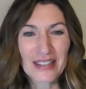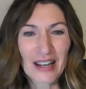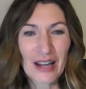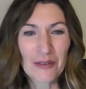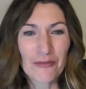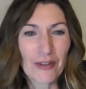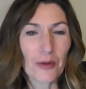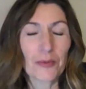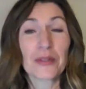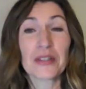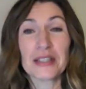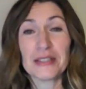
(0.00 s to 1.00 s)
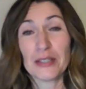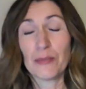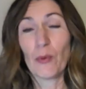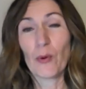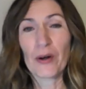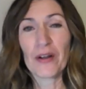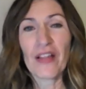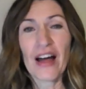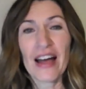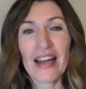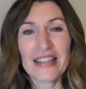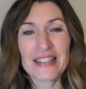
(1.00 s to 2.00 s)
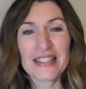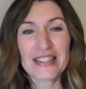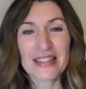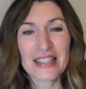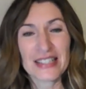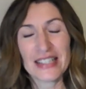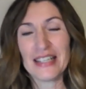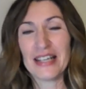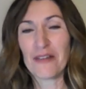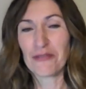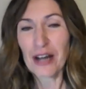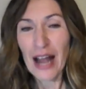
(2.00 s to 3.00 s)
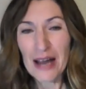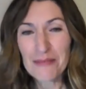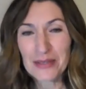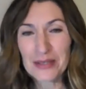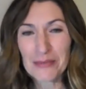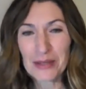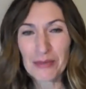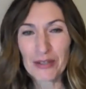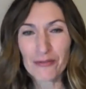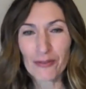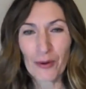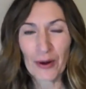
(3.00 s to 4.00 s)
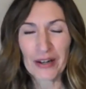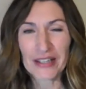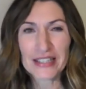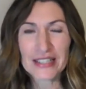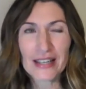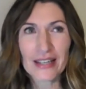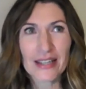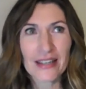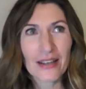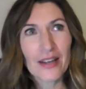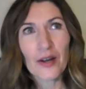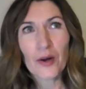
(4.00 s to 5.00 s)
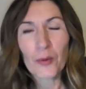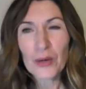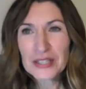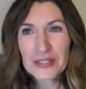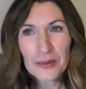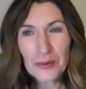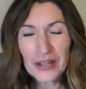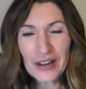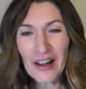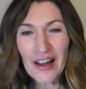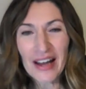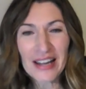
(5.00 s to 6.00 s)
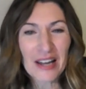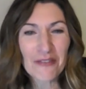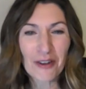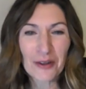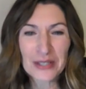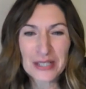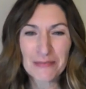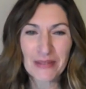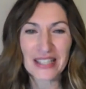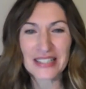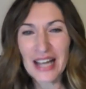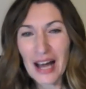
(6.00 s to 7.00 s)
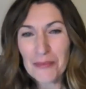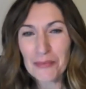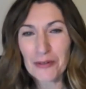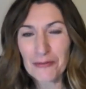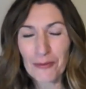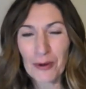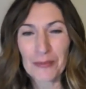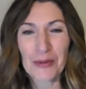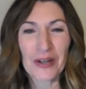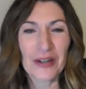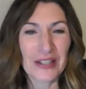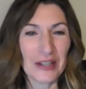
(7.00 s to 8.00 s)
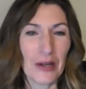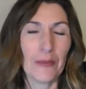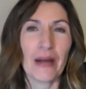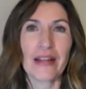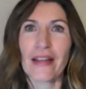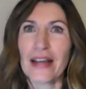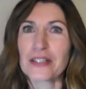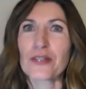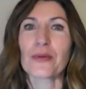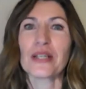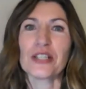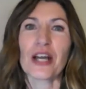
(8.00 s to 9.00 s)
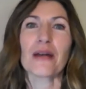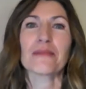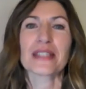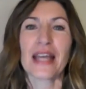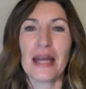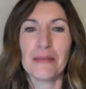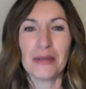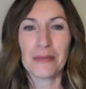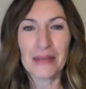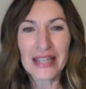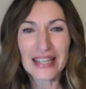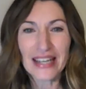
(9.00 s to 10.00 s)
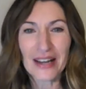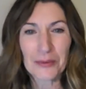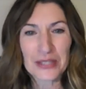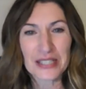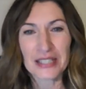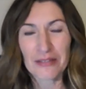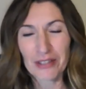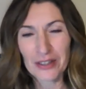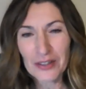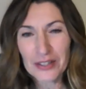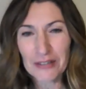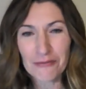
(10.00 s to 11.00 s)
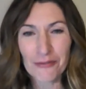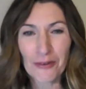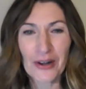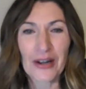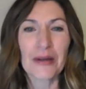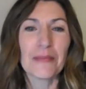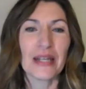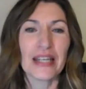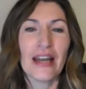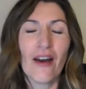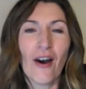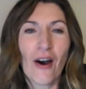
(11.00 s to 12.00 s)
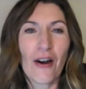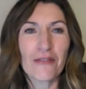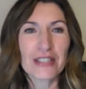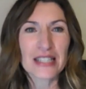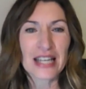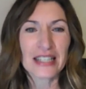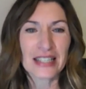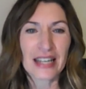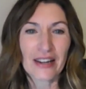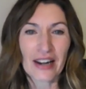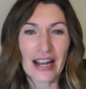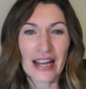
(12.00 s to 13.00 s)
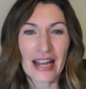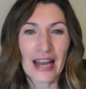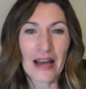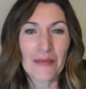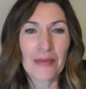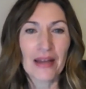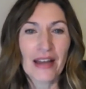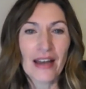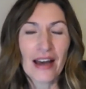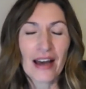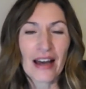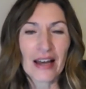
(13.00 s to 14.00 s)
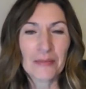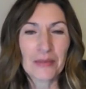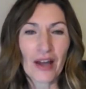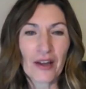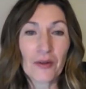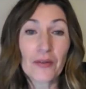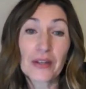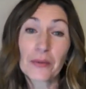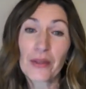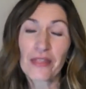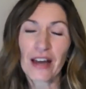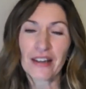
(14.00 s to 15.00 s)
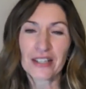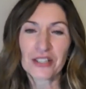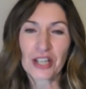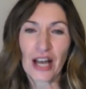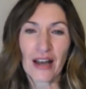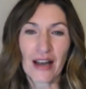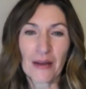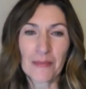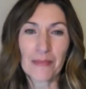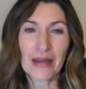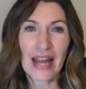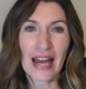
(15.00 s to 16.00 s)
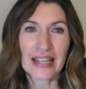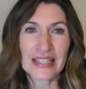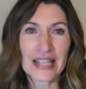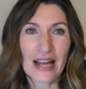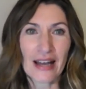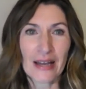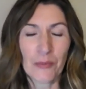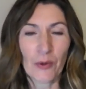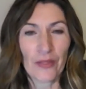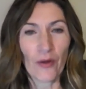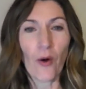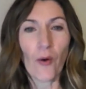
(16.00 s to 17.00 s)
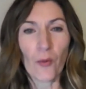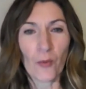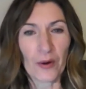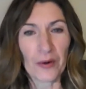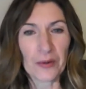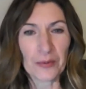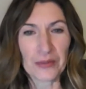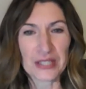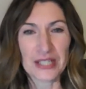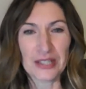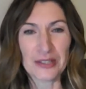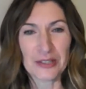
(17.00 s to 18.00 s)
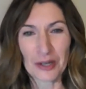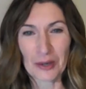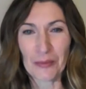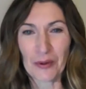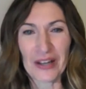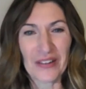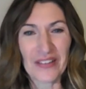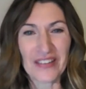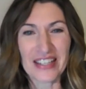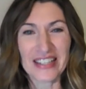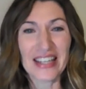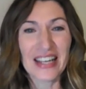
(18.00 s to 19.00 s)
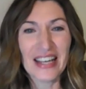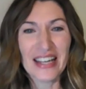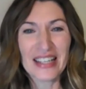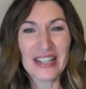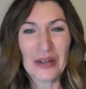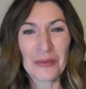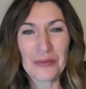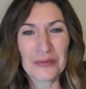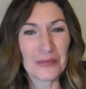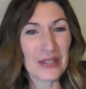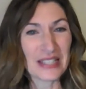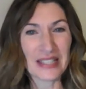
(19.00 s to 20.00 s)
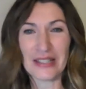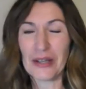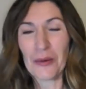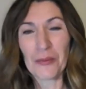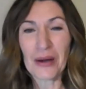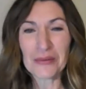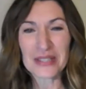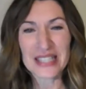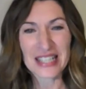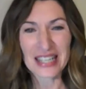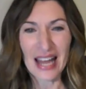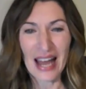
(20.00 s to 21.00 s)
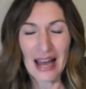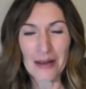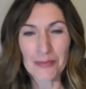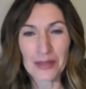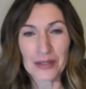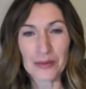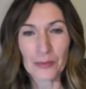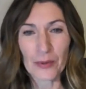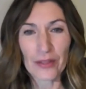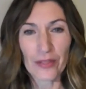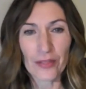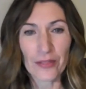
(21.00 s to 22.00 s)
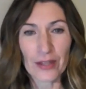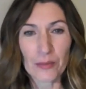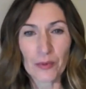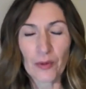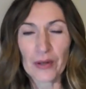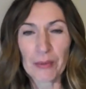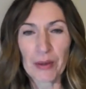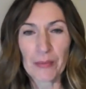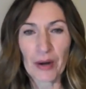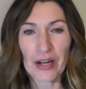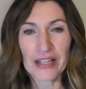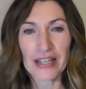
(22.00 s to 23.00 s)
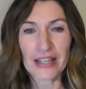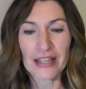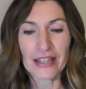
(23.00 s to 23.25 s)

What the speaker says: I felt really demoralized. This had never happened to me before. And it's like, what's going on? I've always been a top performer. My last three jobs came to me. I wasn't even looking for them. And all of a sudden, here I am, not only without a job, but at a time when the whole world was in turmoil and, we didn't know what was going to happen with the employment market.